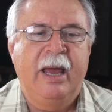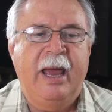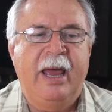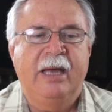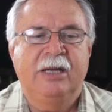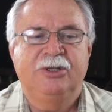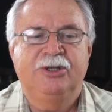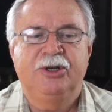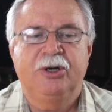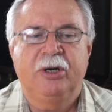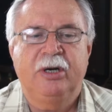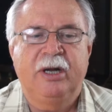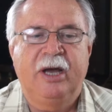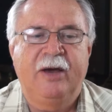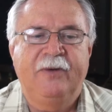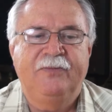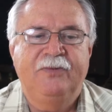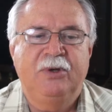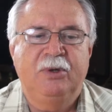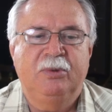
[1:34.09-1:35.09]
And sure
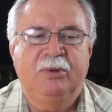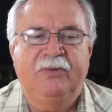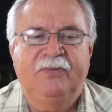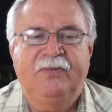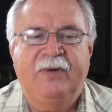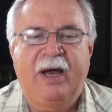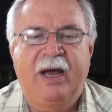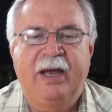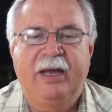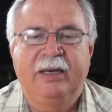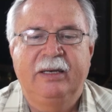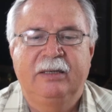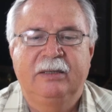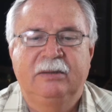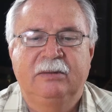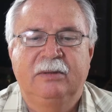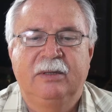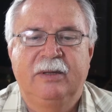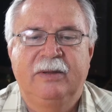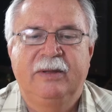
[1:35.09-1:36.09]
enough, you will find
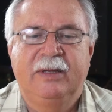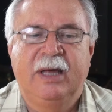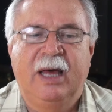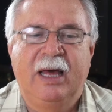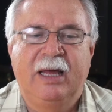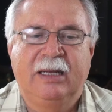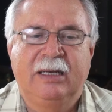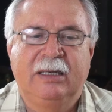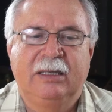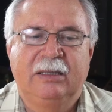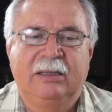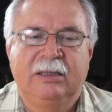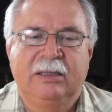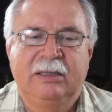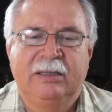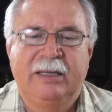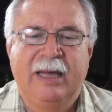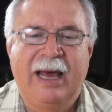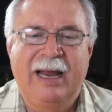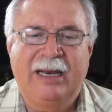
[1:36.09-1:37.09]
that
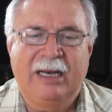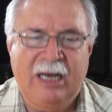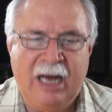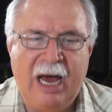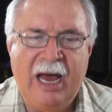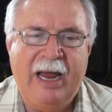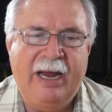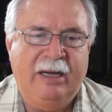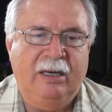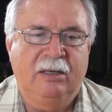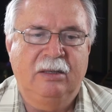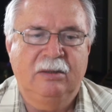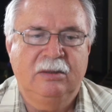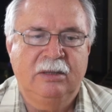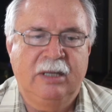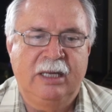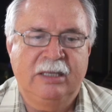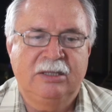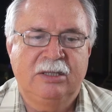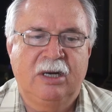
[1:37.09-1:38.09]
that line
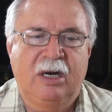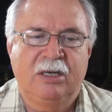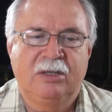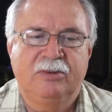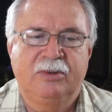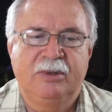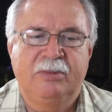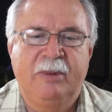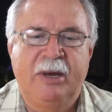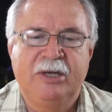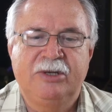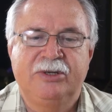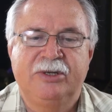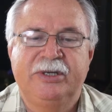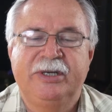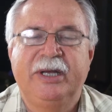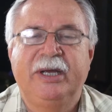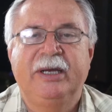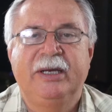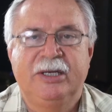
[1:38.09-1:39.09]
that starts with measure
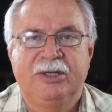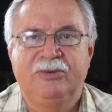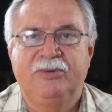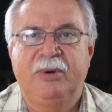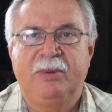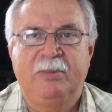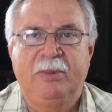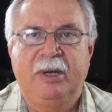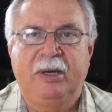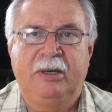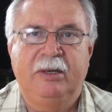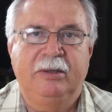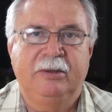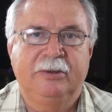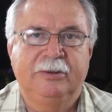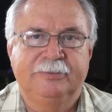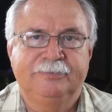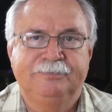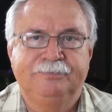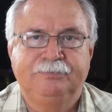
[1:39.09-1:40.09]
ten is
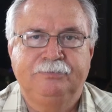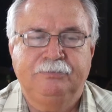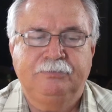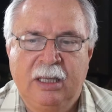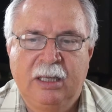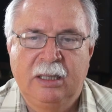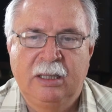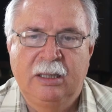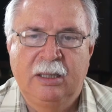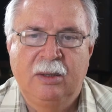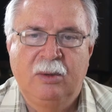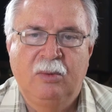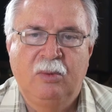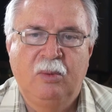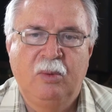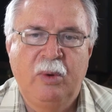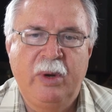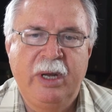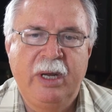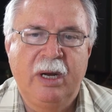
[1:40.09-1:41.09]
repeated.
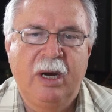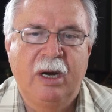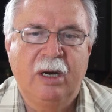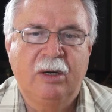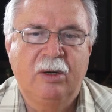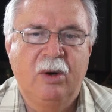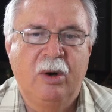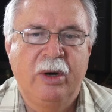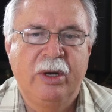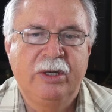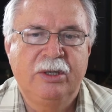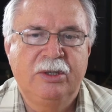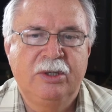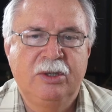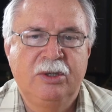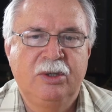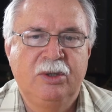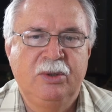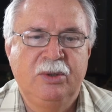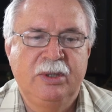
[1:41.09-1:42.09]
We are going
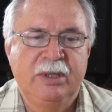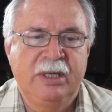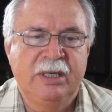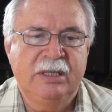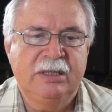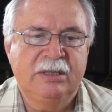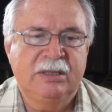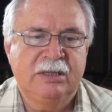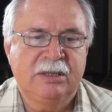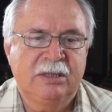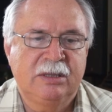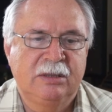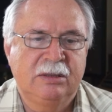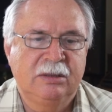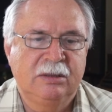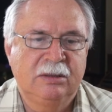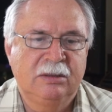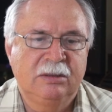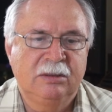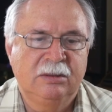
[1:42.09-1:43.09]
to do this
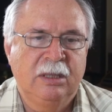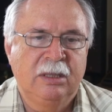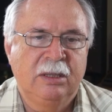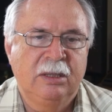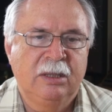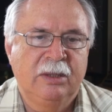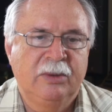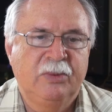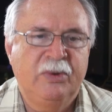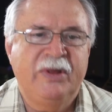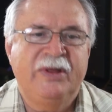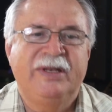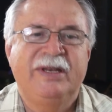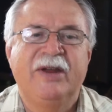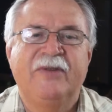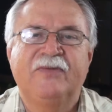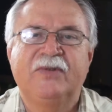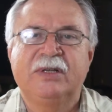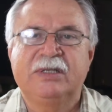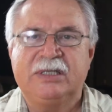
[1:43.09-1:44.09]
with
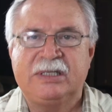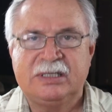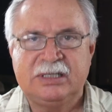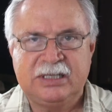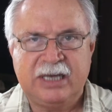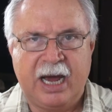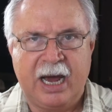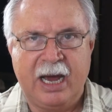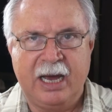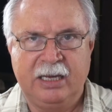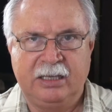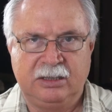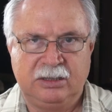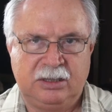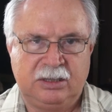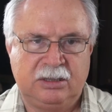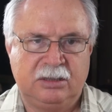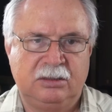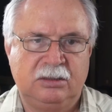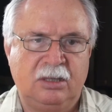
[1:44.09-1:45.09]
different
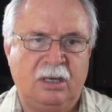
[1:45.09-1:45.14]
styles,